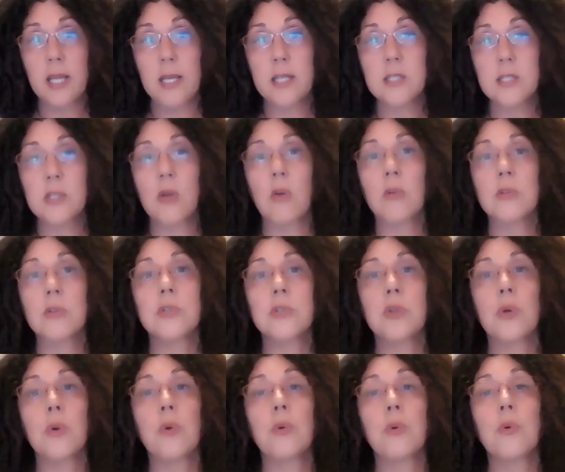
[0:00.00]
And it's
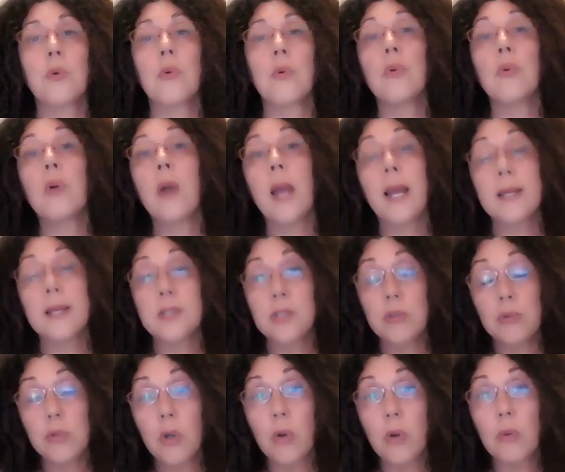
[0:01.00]
also, as
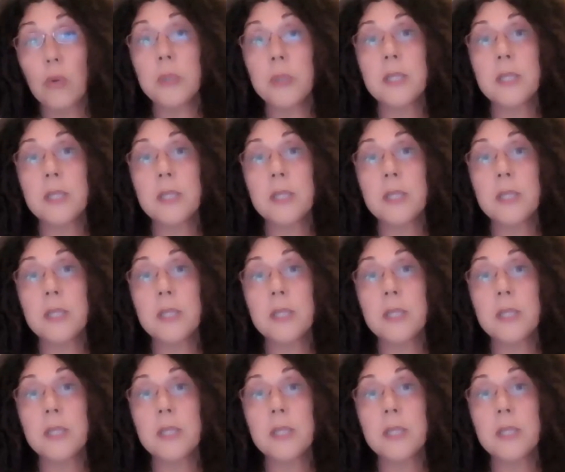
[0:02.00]
you know,